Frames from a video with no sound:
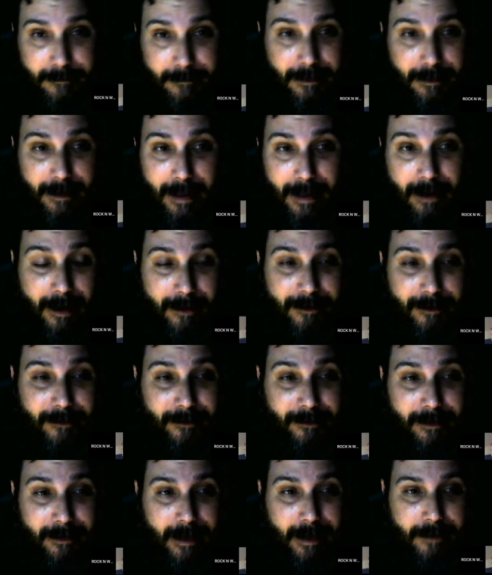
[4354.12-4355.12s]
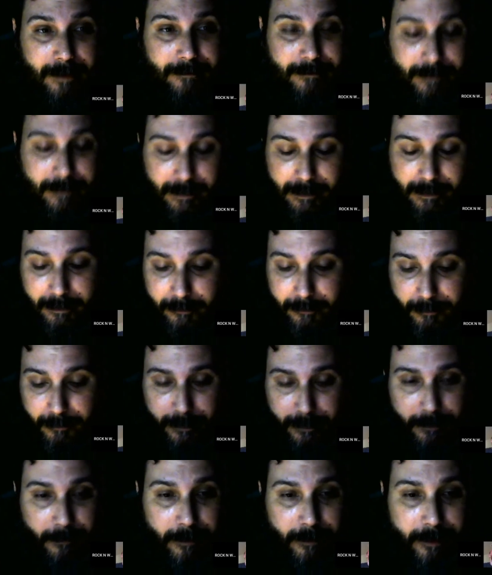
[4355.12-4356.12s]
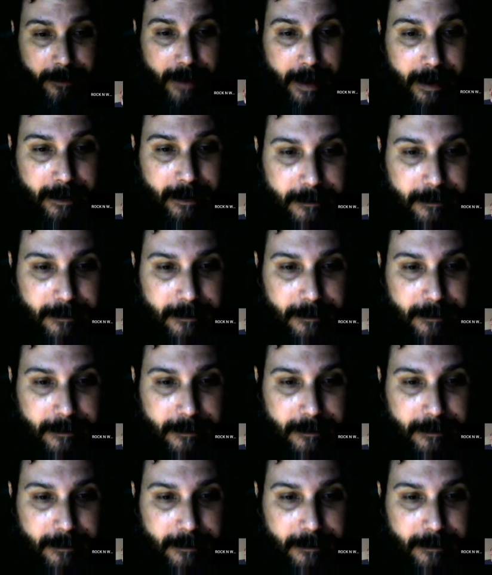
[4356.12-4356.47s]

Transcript: how do you see life? Hit us with that.